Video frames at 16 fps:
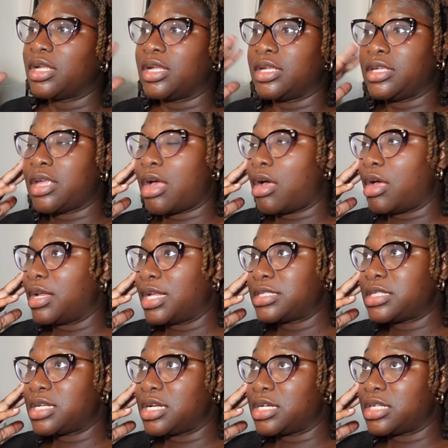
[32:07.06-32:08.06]
Yeah, and
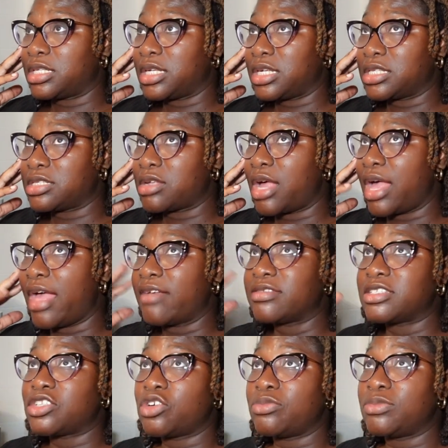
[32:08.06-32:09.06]
that's another thing. So I have
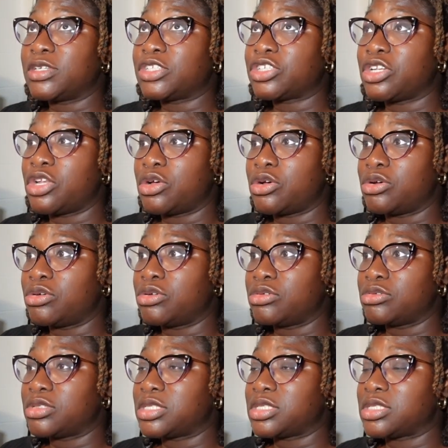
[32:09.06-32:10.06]
so much
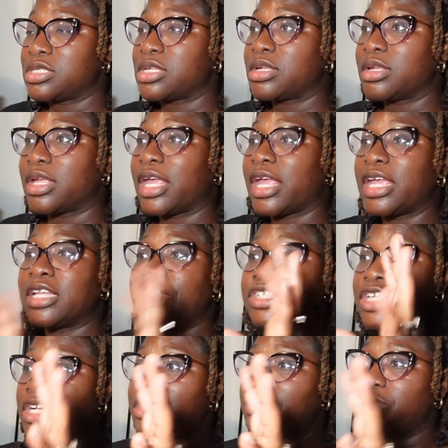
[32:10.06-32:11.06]
clothes in
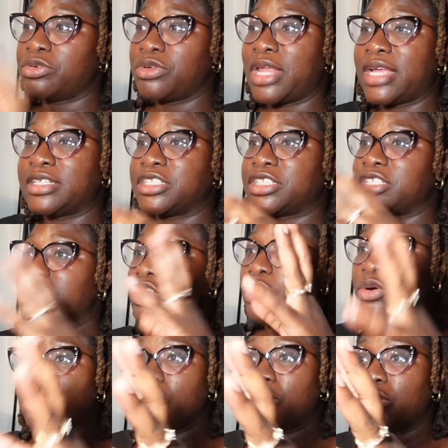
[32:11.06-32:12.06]
general, like just
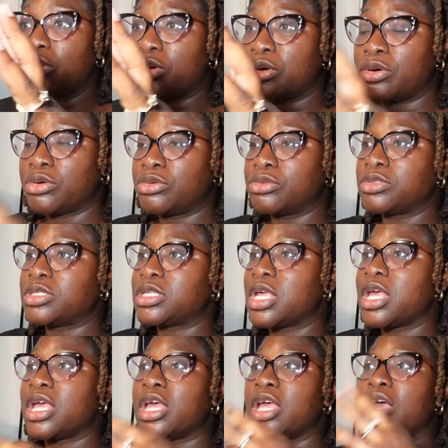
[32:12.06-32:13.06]
old clothes,
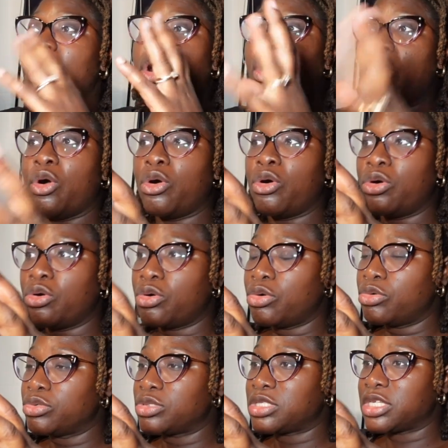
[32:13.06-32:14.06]

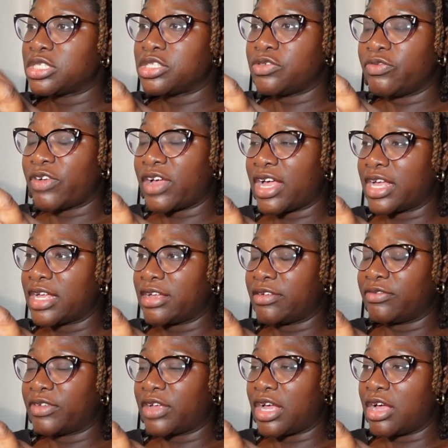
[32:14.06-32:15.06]
old
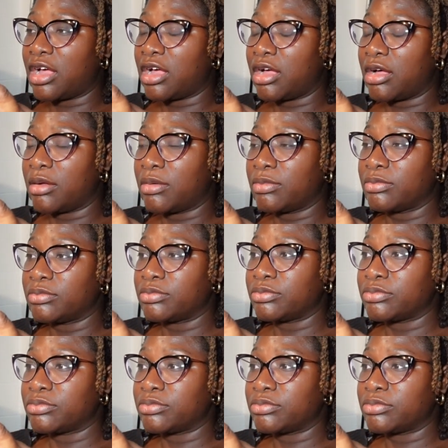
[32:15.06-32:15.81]
625.